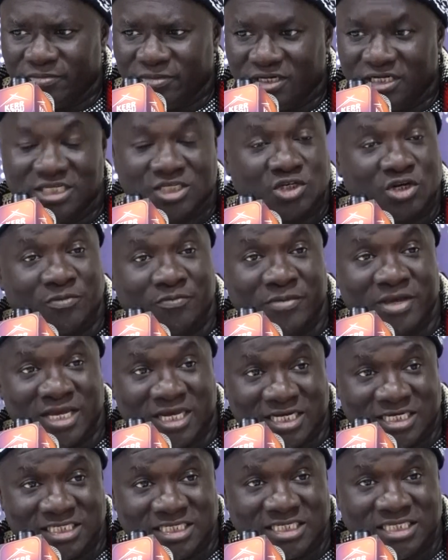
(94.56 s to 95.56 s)
decision
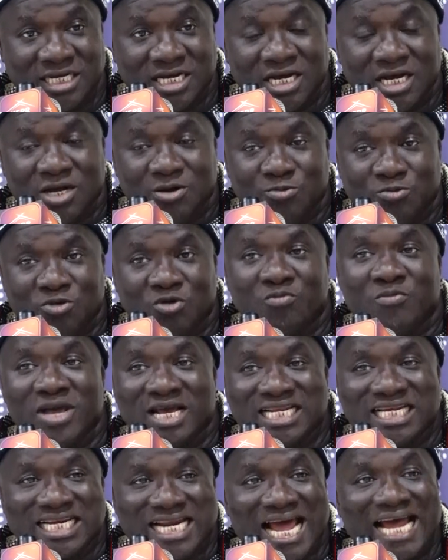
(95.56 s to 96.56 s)
makers would
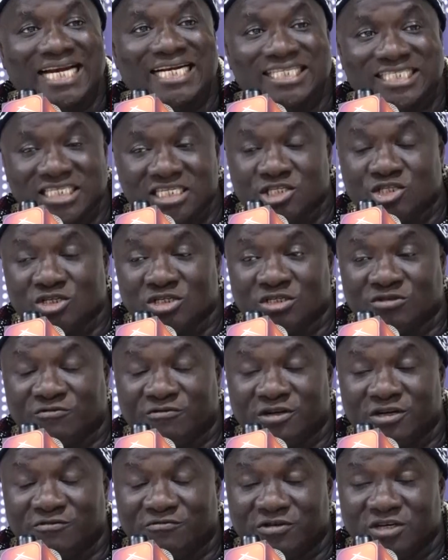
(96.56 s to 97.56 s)
make the right decisions
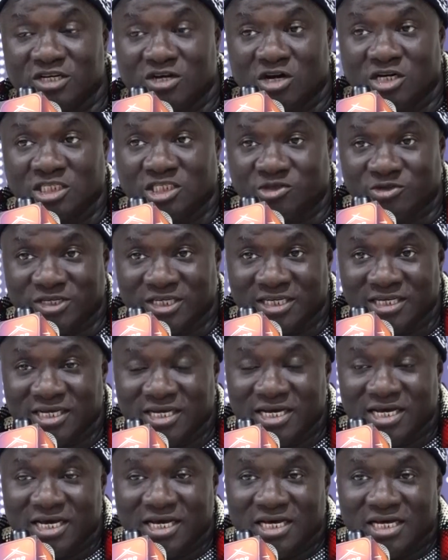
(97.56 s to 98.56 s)
for the country.
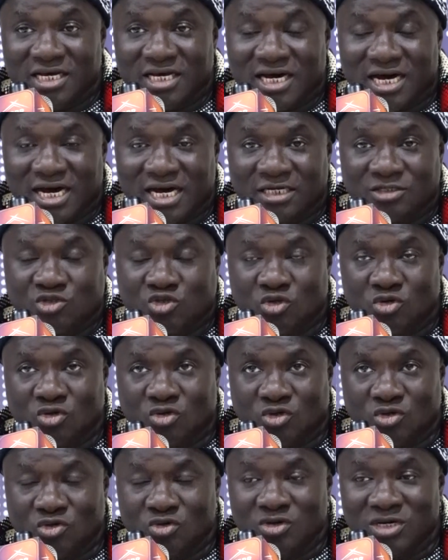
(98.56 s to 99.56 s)
And so
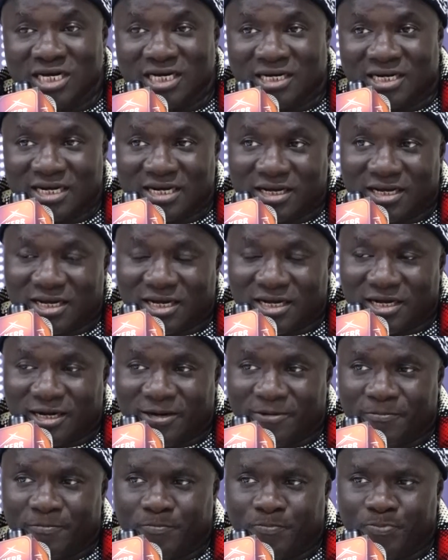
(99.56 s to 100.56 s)
to do
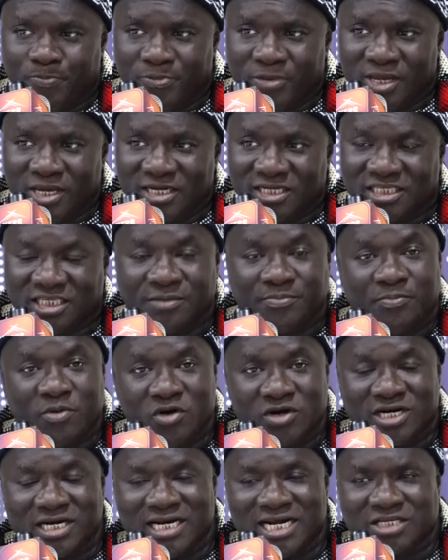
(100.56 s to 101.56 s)
that, it is
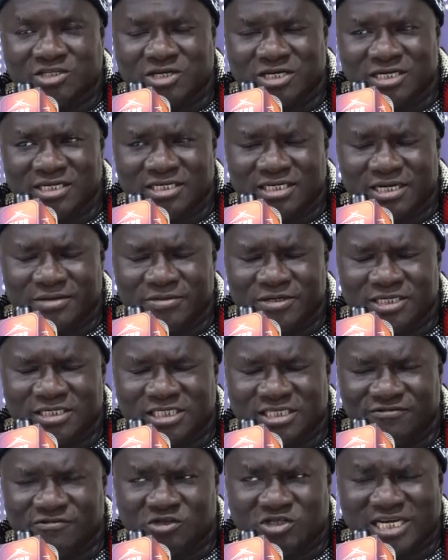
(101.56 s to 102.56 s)
important
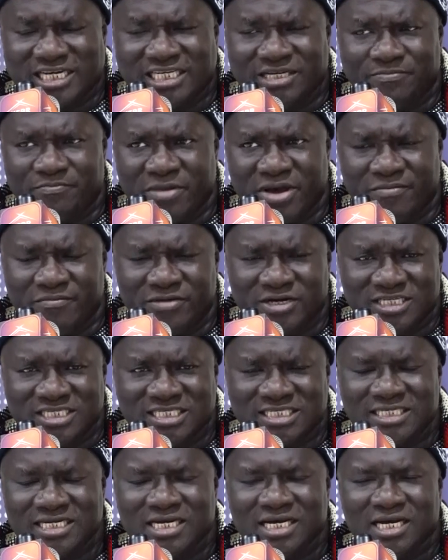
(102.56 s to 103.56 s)
civil society
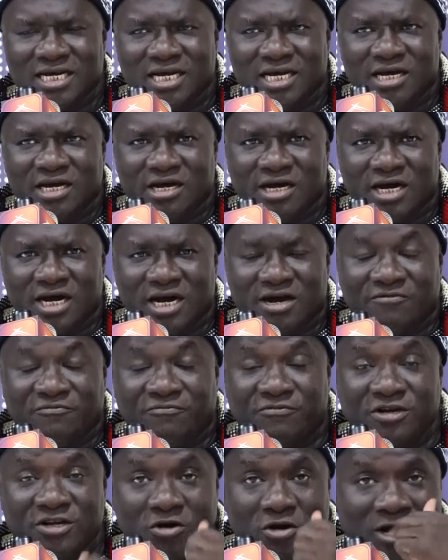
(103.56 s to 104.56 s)
members
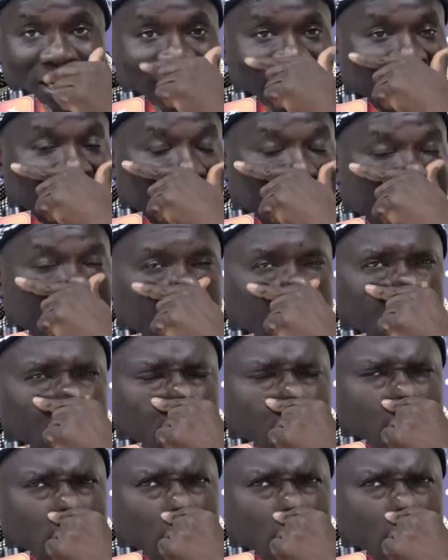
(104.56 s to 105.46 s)
fully understand